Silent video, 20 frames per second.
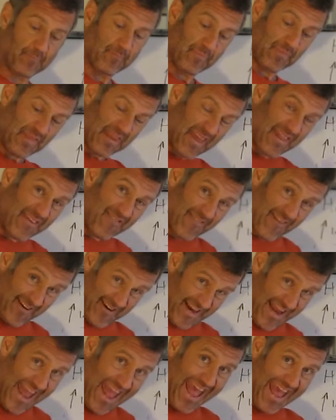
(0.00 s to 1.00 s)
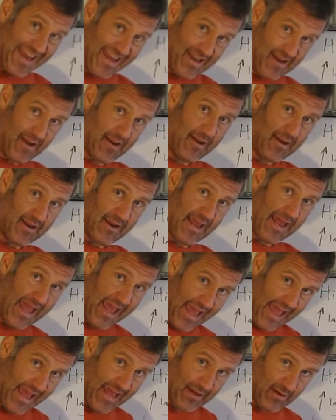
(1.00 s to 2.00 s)
and the very end
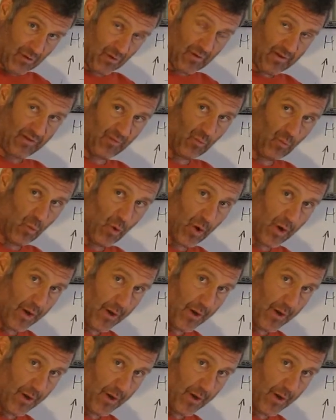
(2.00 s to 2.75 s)
handle is wood.